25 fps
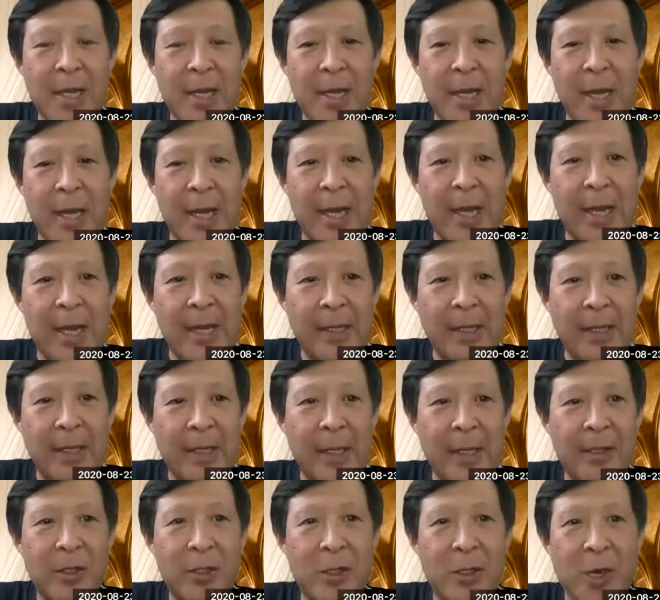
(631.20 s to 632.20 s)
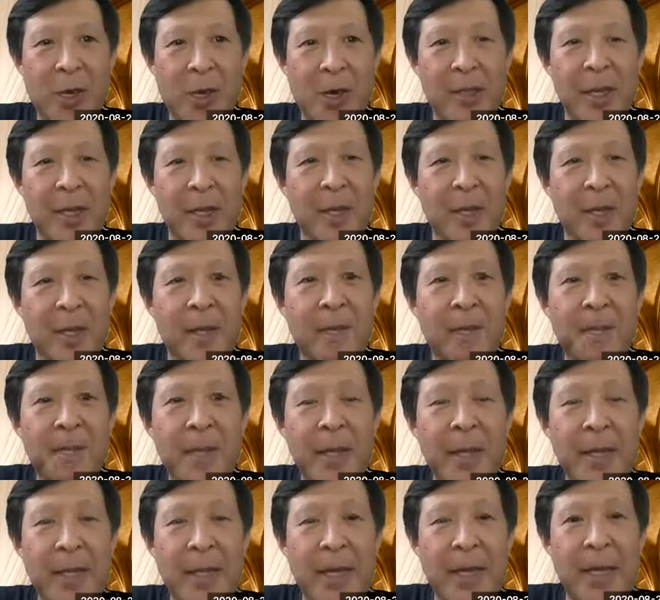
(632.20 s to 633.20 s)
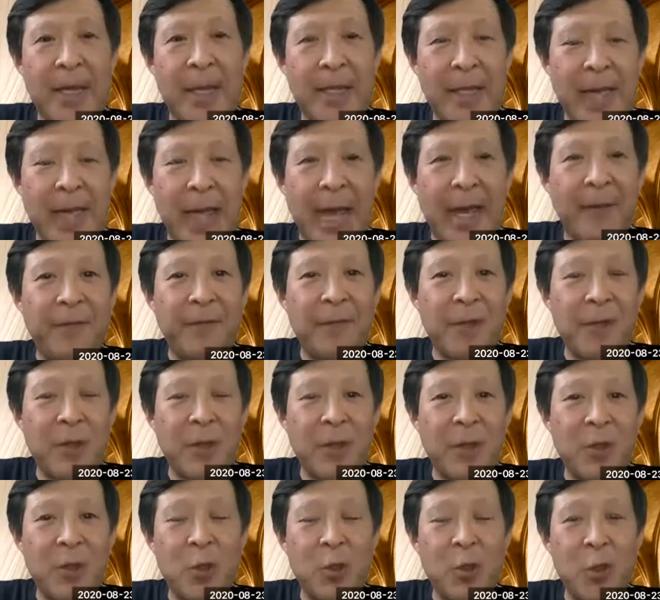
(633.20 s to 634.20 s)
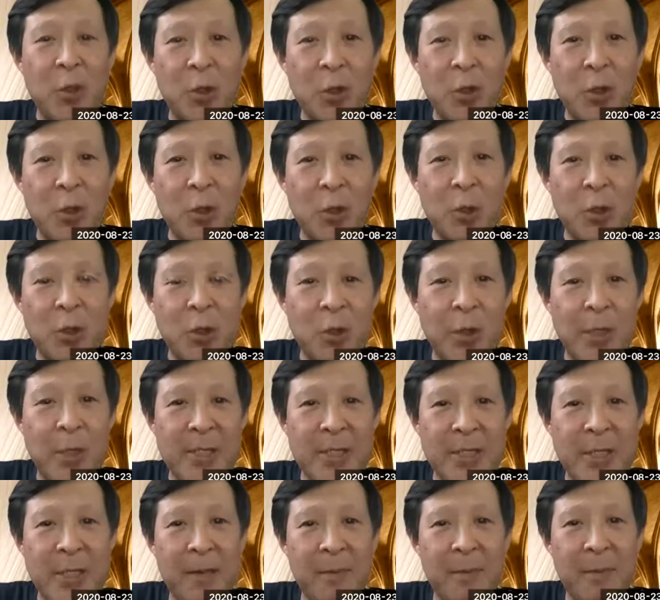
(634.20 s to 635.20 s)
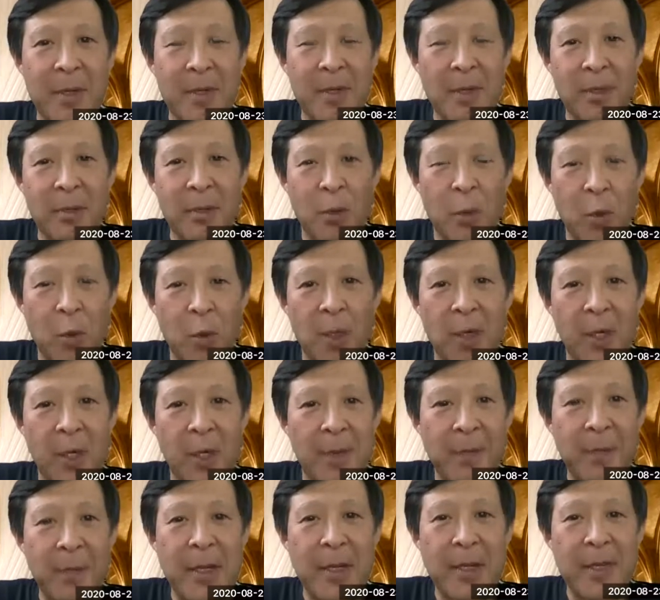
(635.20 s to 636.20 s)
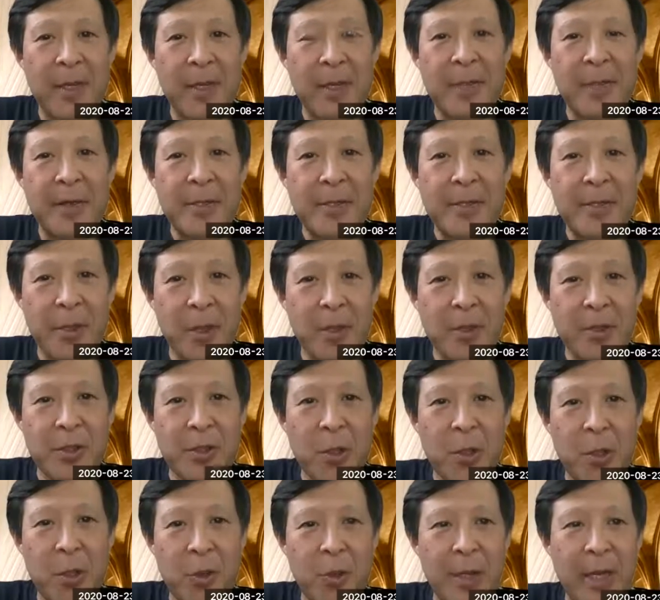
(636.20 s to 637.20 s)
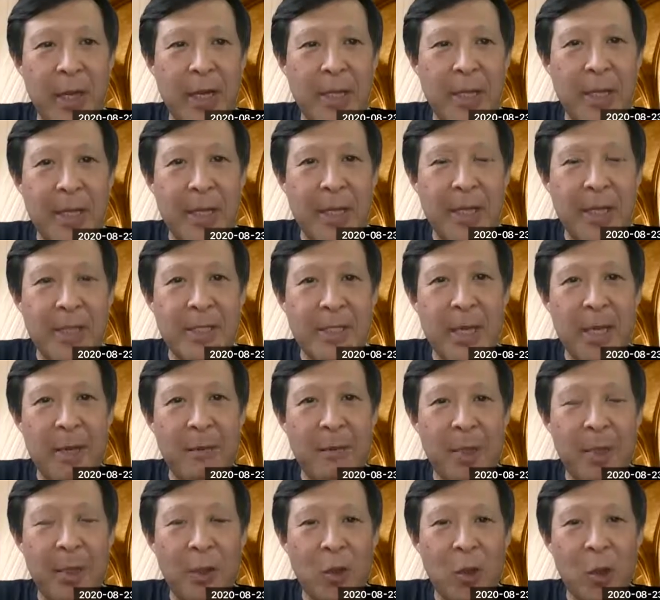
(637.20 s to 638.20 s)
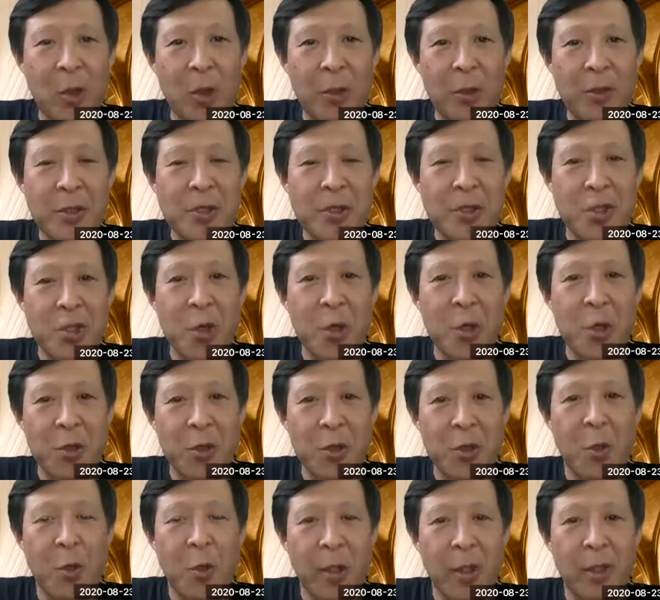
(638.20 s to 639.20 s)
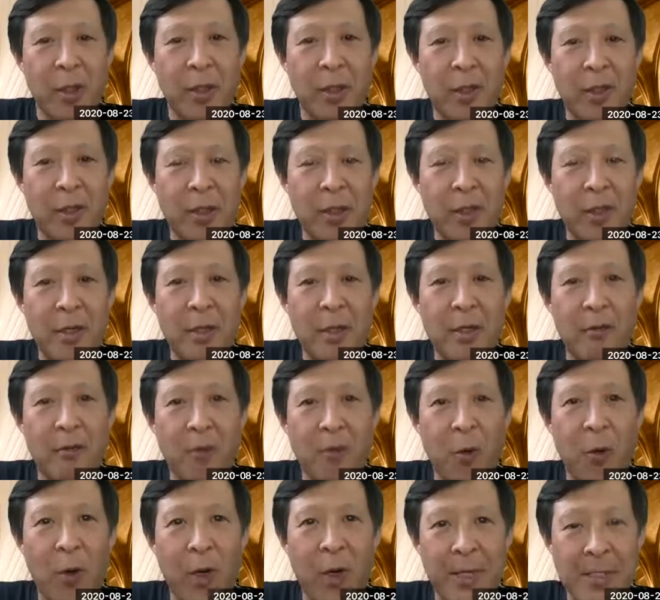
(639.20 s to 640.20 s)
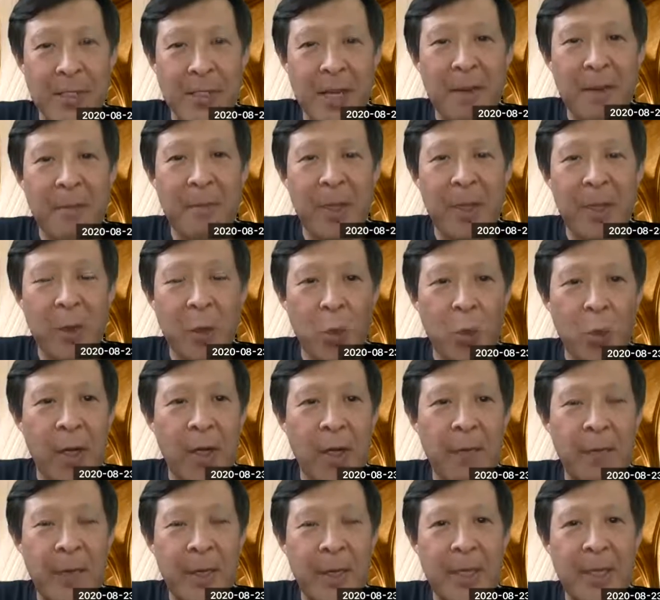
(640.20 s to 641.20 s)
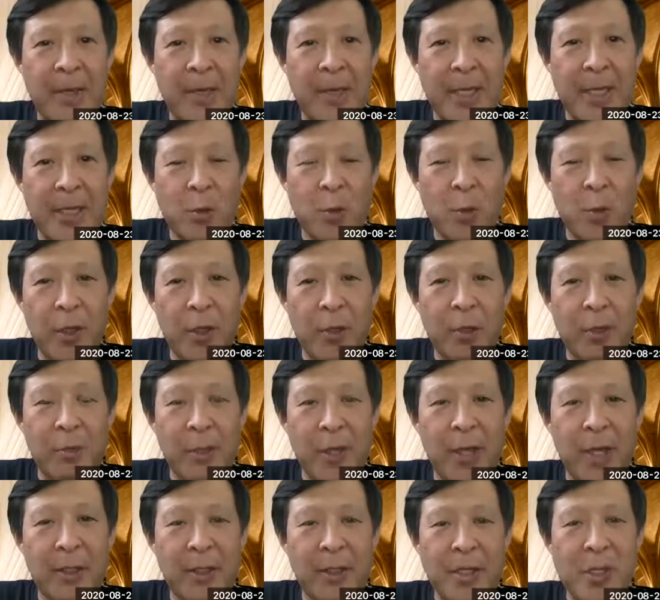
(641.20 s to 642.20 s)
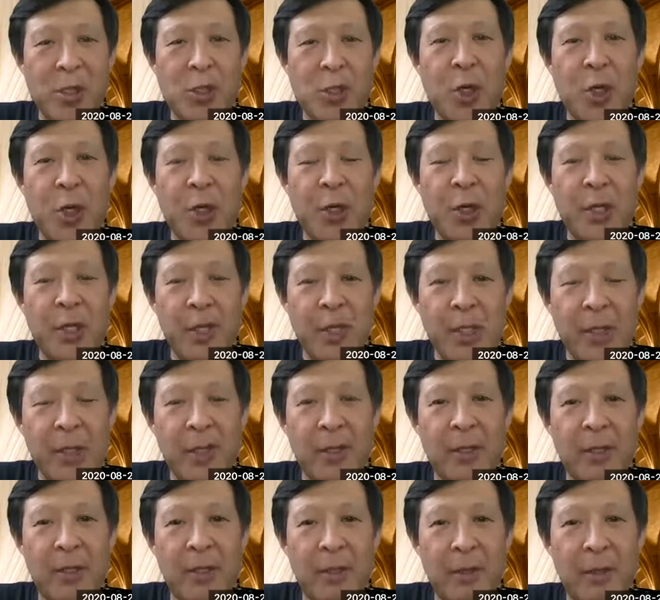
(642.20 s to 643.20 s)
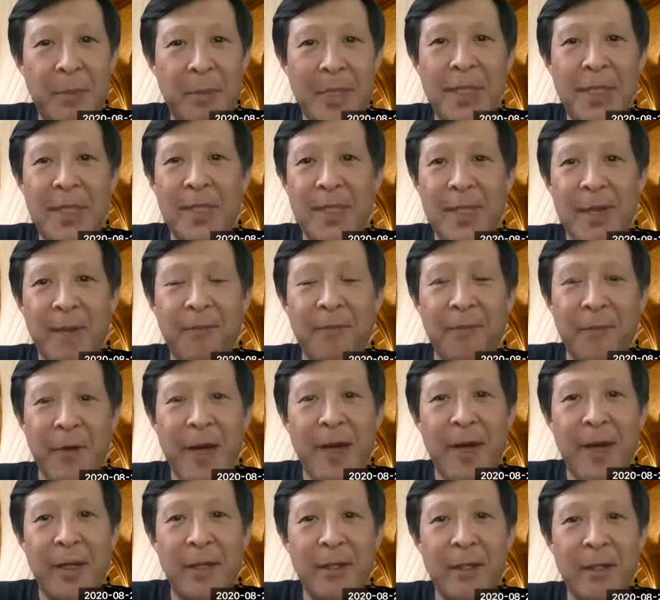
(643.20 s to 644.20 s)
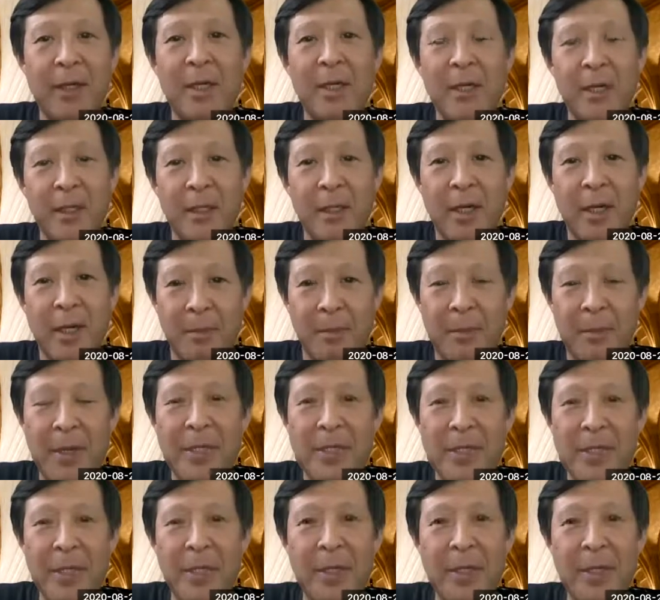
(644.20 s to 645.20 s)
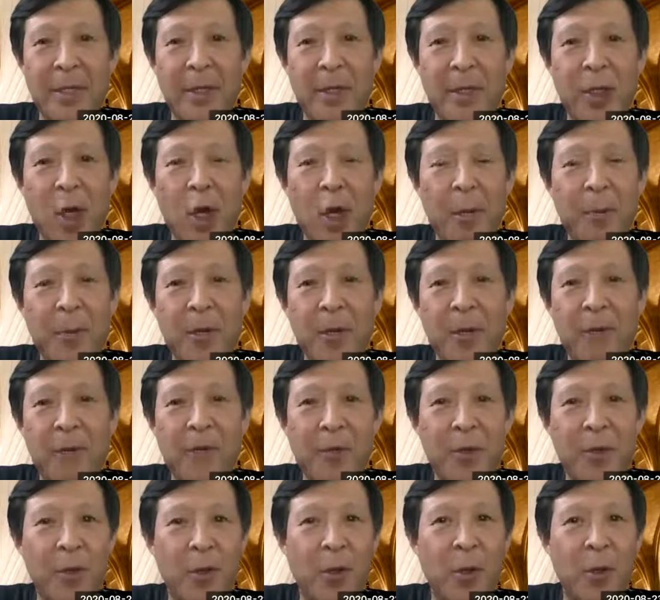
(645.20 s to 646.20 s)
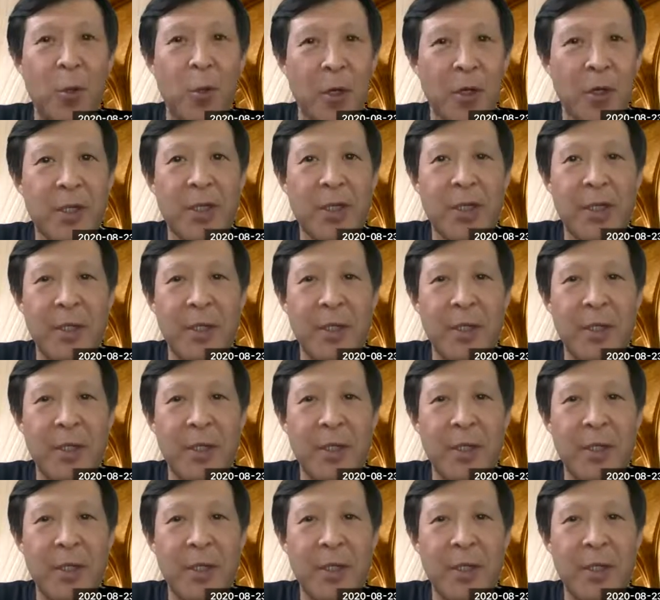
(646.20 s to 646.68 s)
and turn that in. And after you do your assignment 1, there is also a assignment called Show Your Work for assignment 1. And that's where you practice turning in a PDF file, basically a copy of your work,